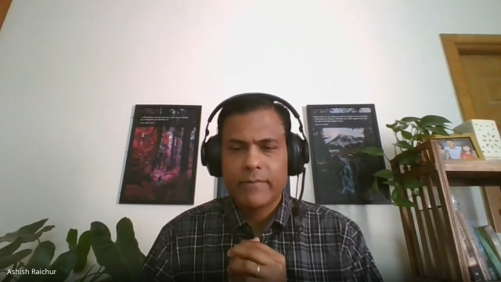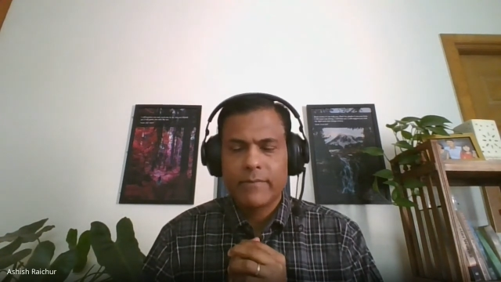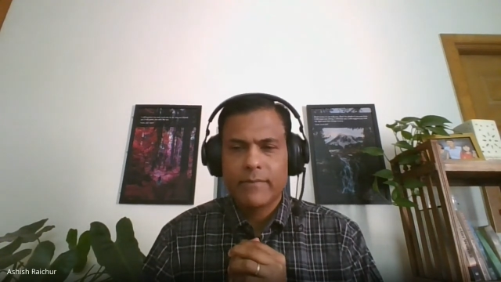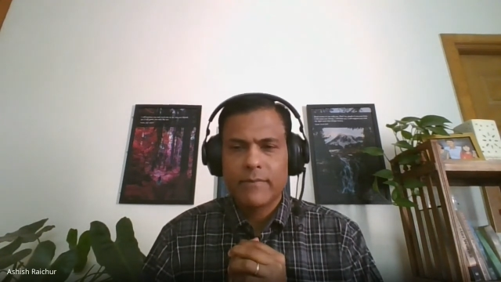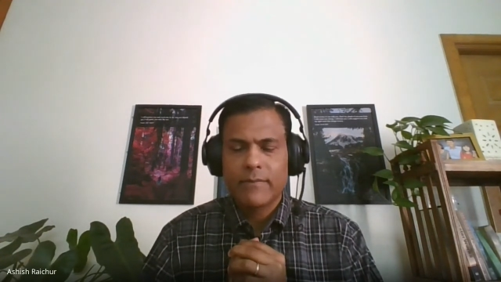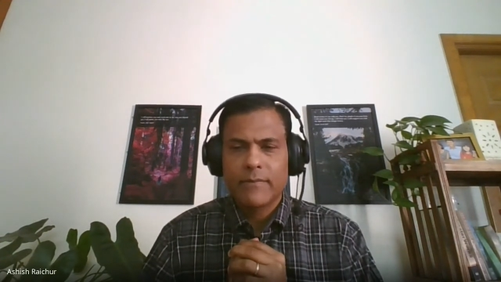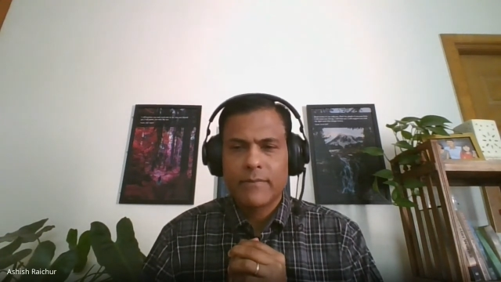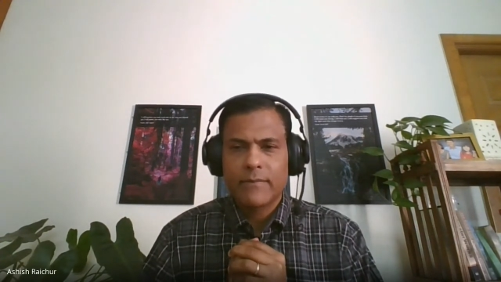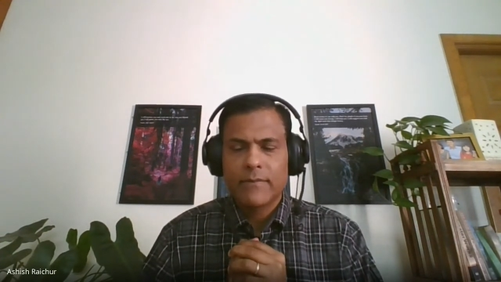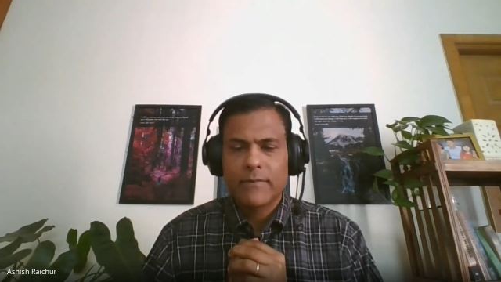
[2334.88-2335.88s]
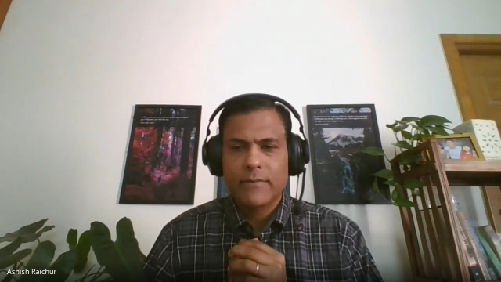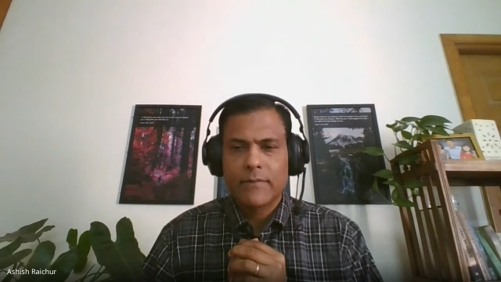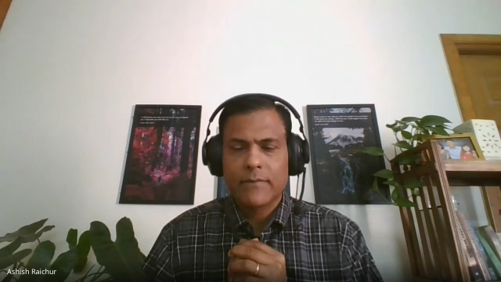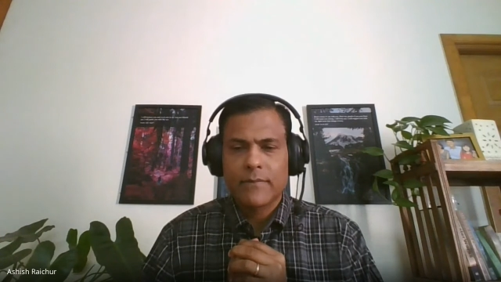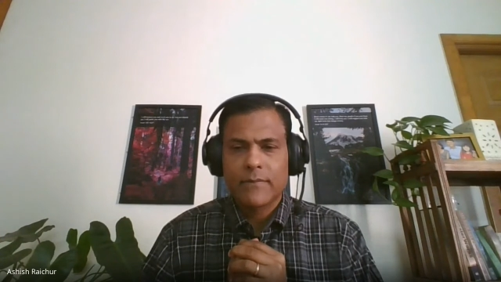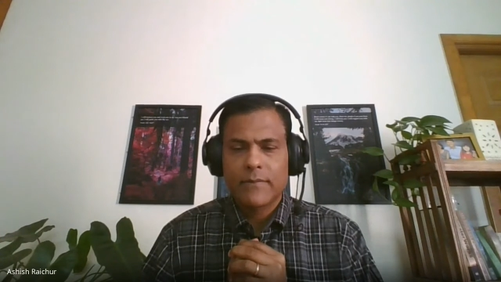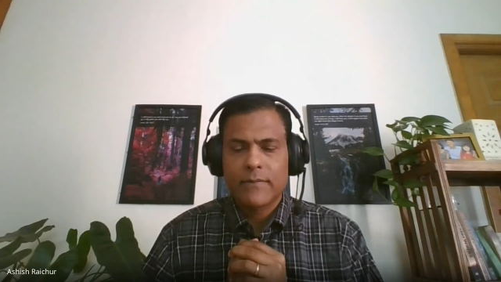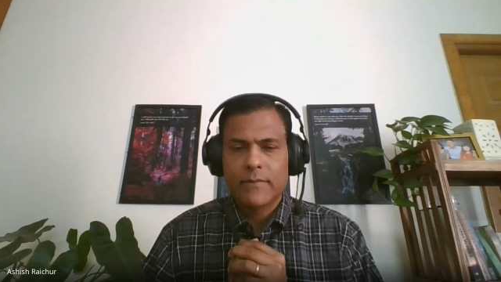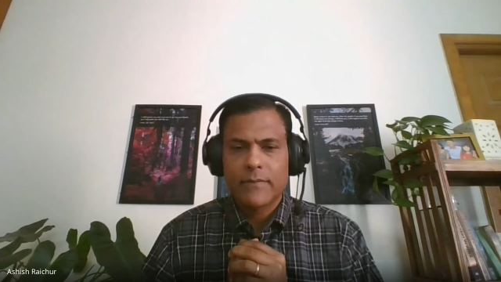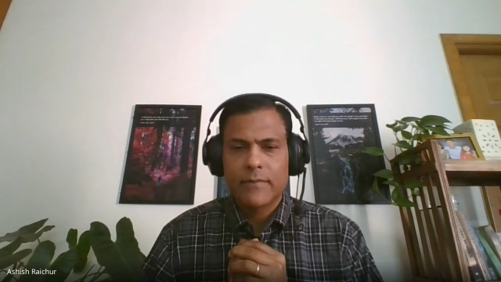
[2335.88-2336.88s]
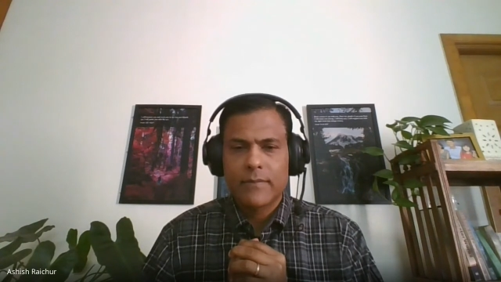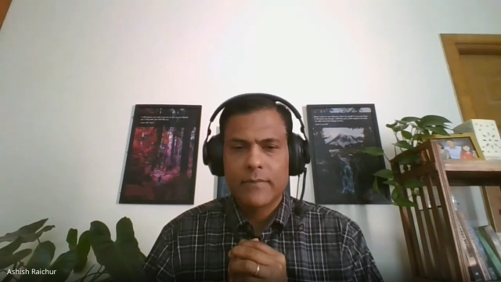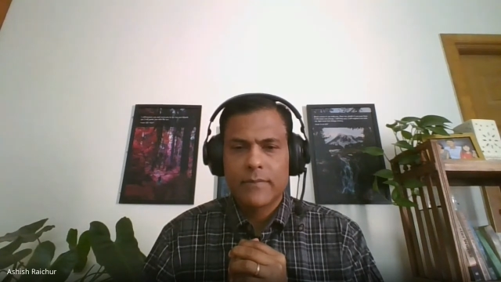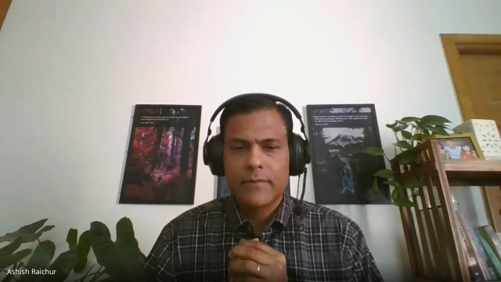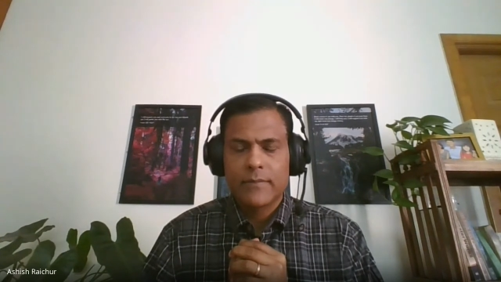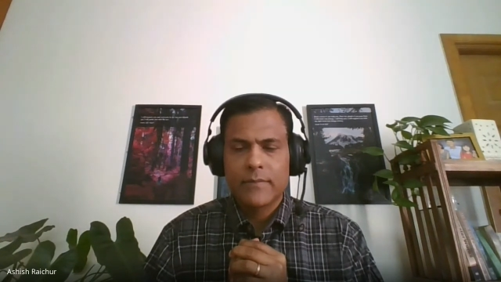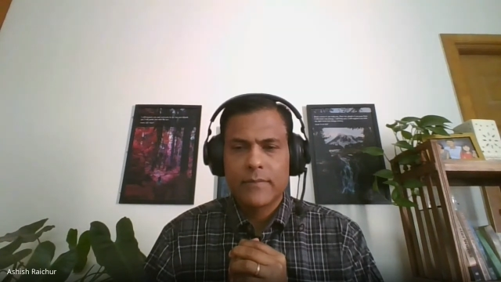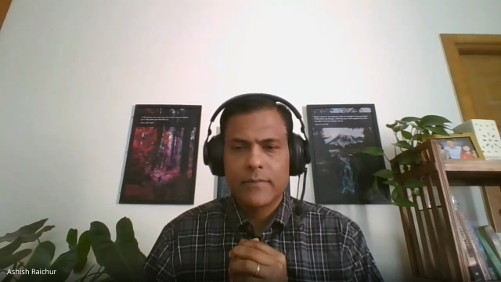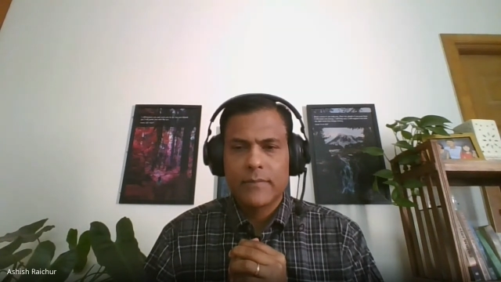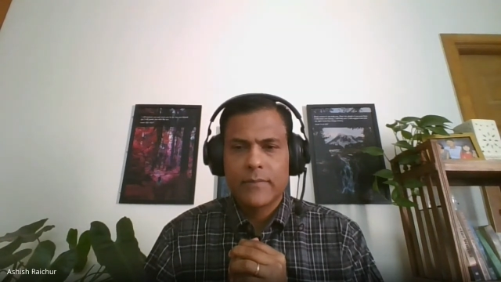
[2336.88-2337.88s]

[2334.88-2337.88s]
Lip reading: (silence)